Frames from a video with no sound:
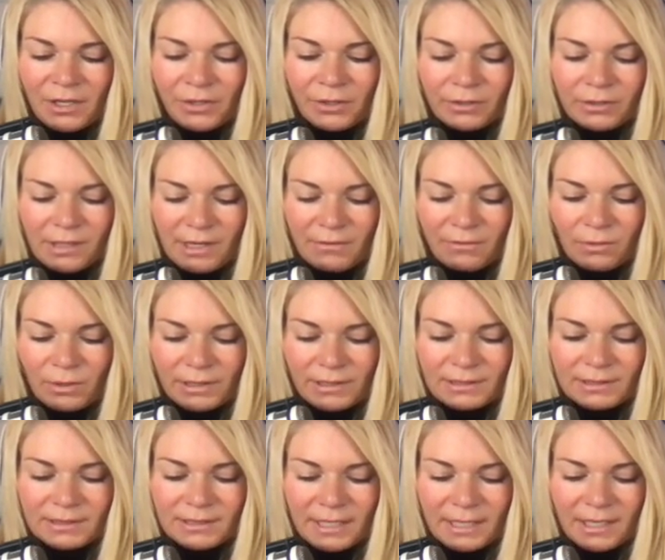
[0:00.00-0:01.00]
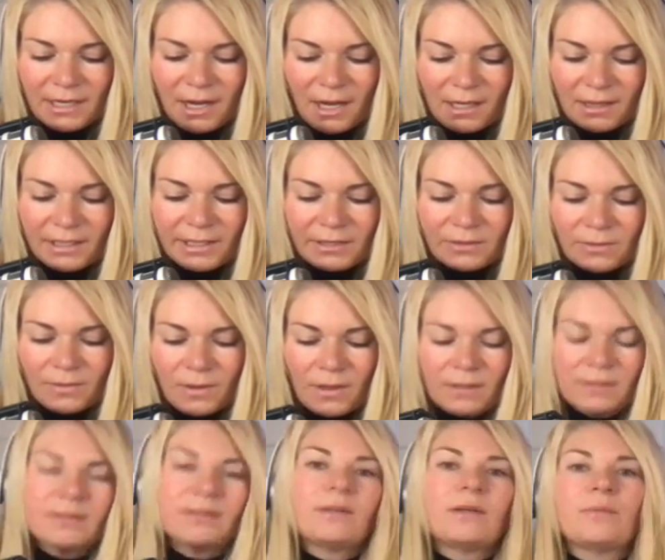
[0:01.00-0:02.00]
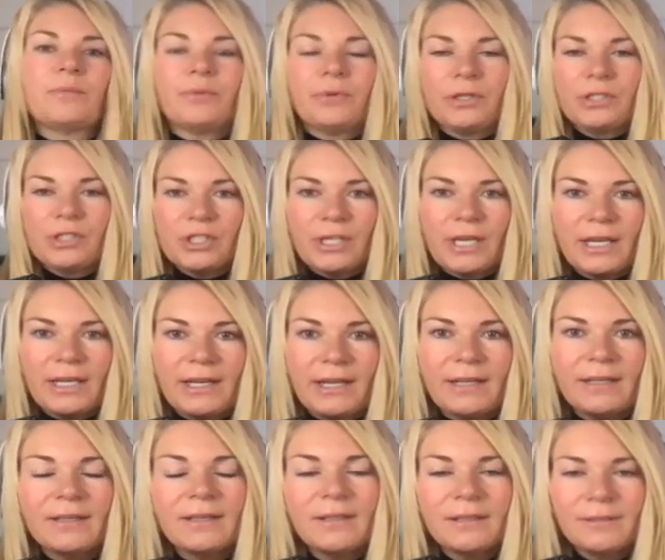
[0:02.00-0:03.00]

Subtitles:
your loved ones and colleagues will also appreciate it.